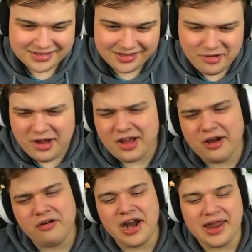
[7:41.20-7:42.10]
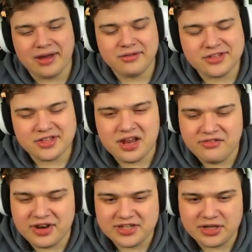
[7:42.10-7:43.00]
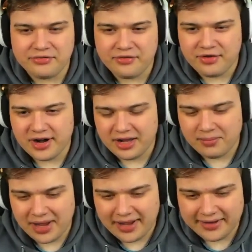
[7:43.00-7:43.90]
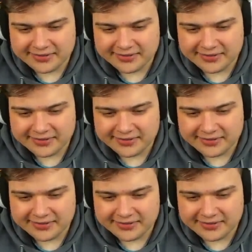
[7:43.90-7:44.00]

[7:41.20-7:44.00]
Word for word: We're going to go raining. We're just going to finish it off with a raining buy.